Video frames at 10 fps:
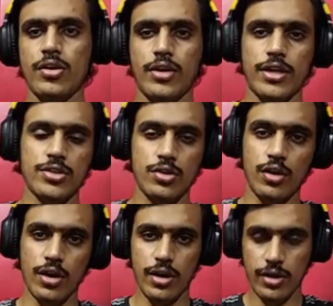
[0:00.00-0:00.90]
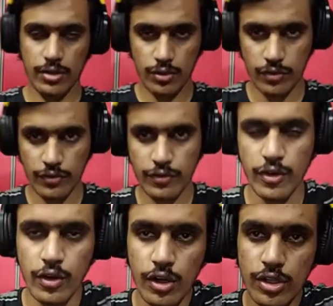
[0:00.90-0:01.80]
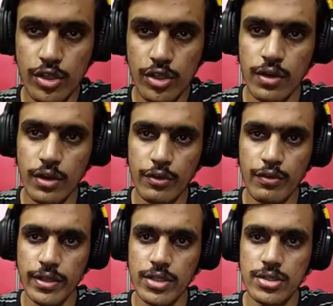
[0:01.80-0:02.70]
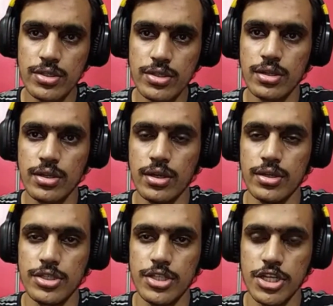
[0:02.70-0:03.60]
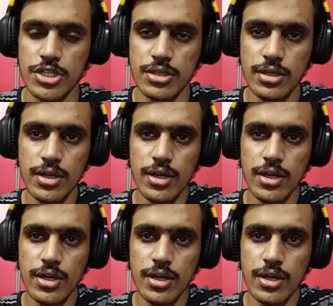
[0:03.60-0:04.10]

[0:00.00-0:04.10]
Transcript: Okay, so uh, to, for all those who are viewing this uh, session,